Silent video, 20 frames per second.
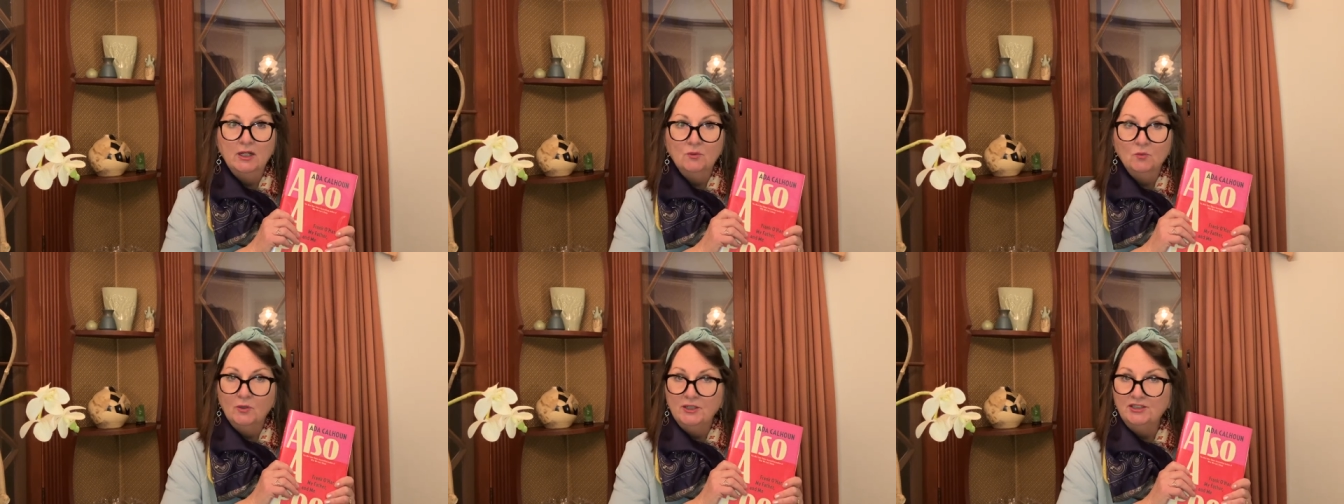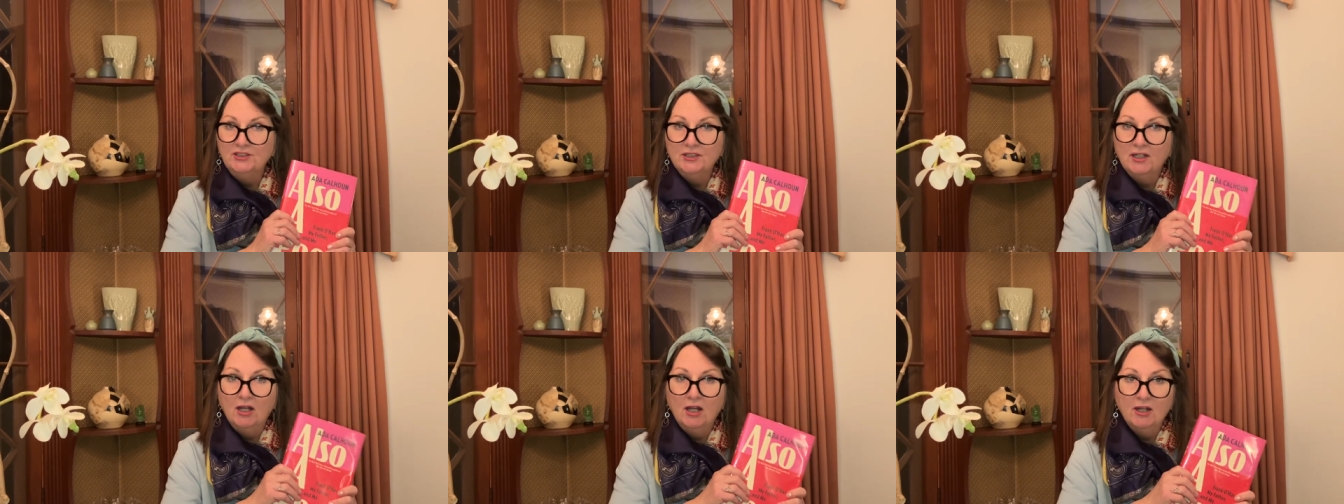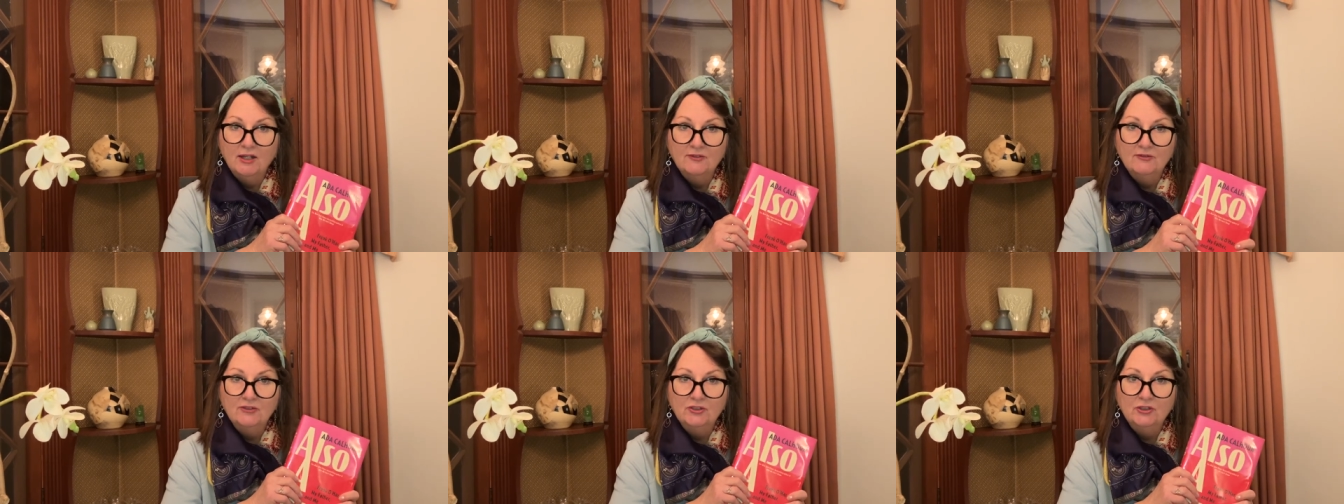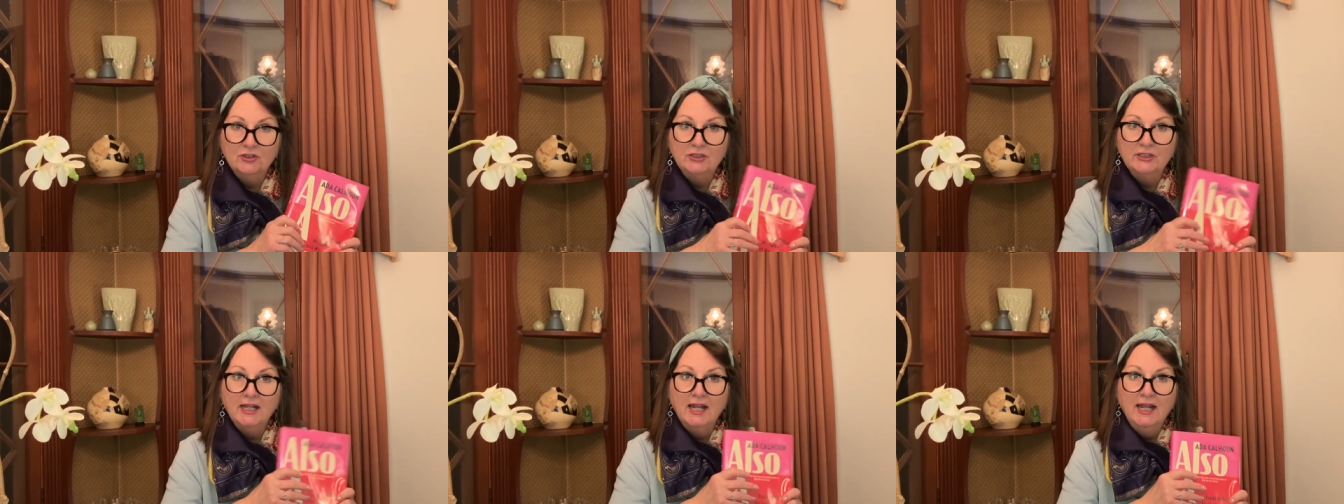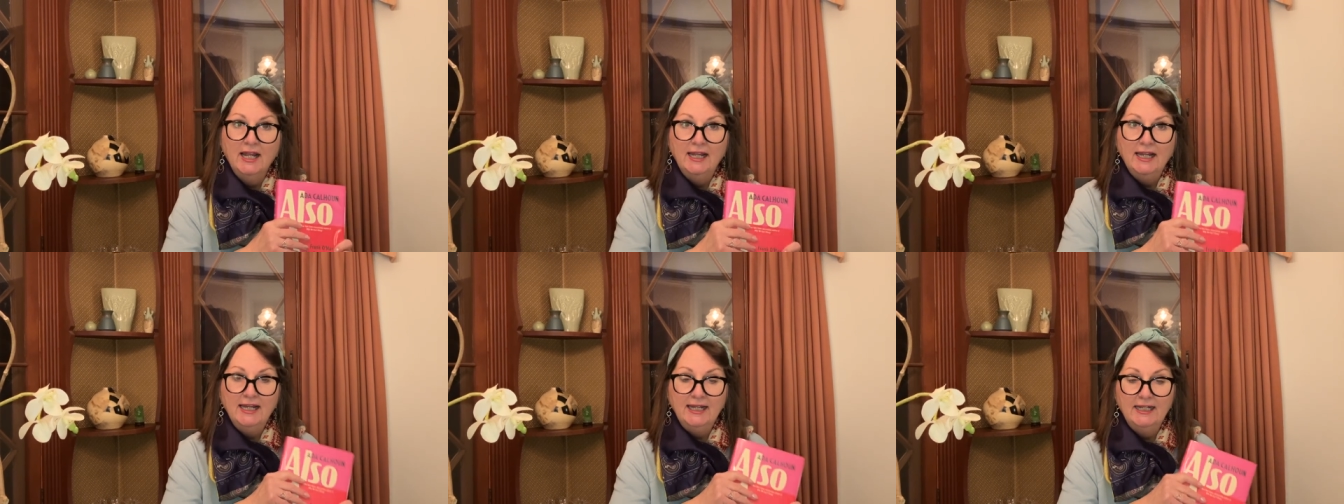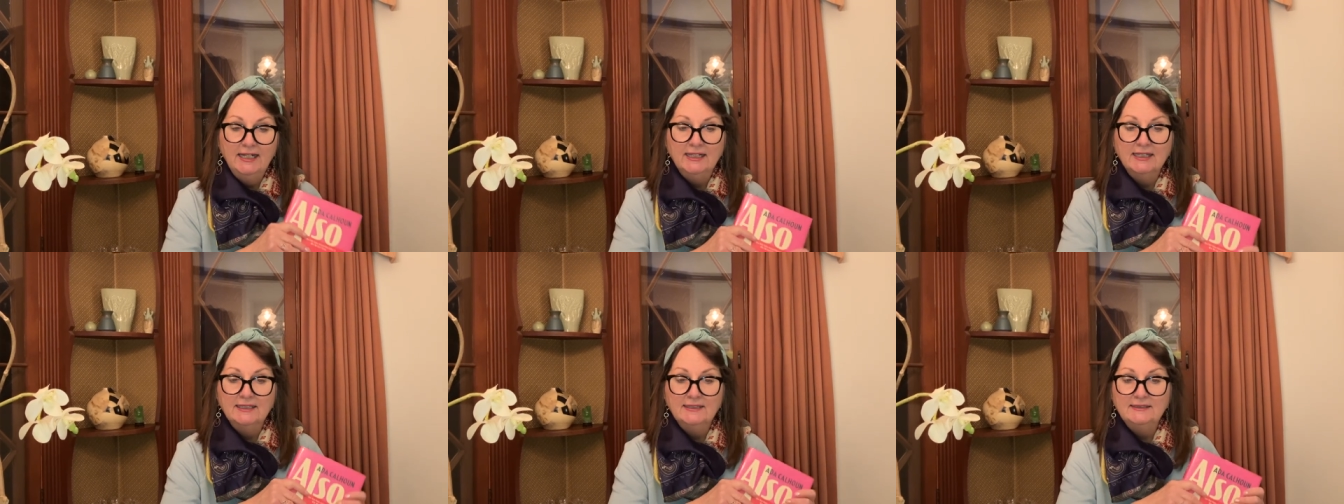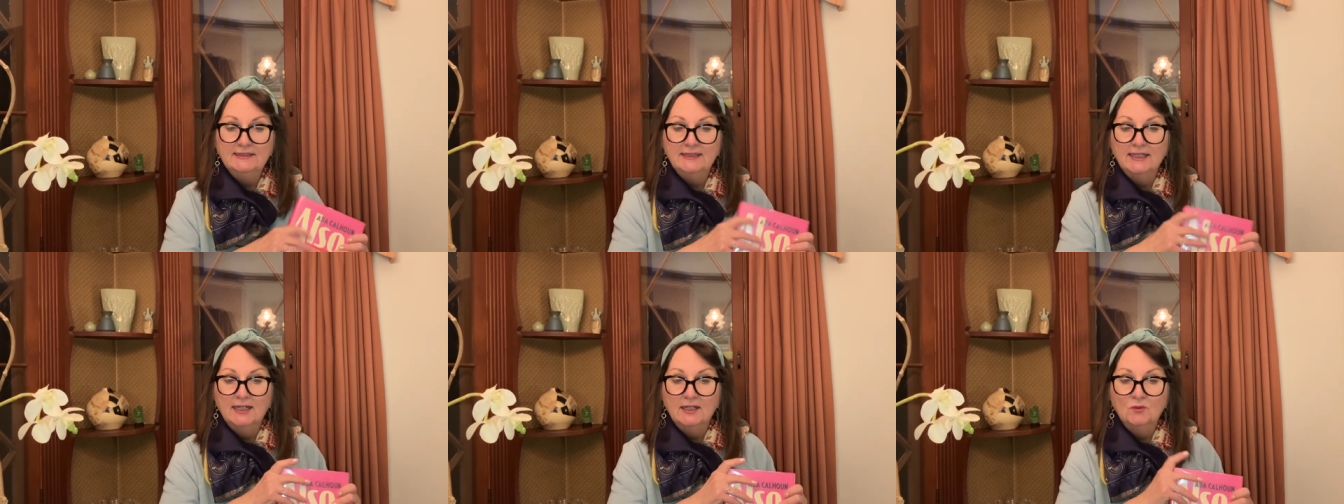went to Harvard
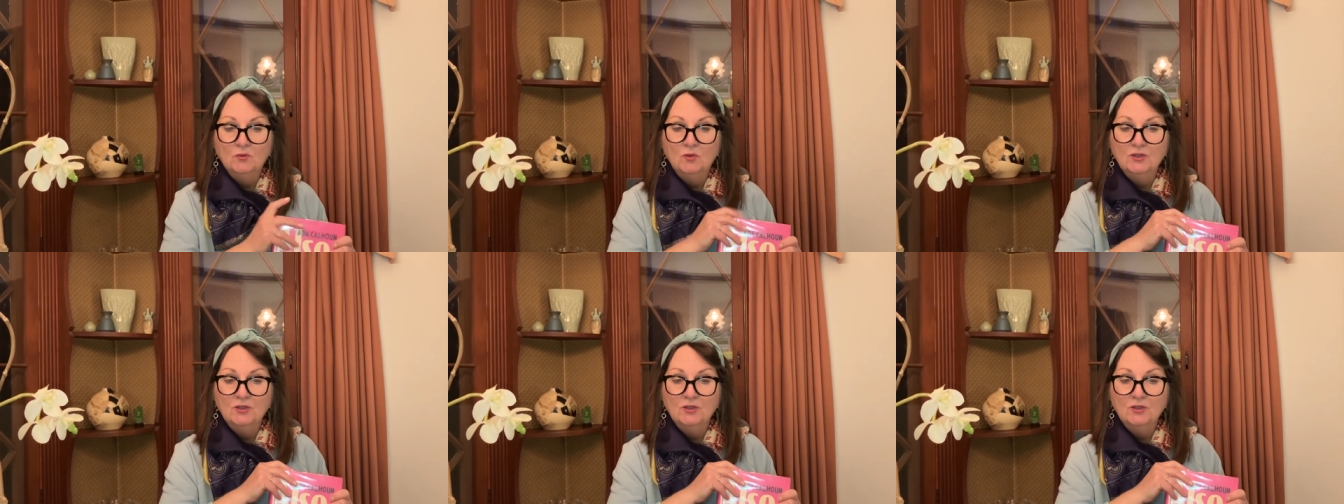and uh,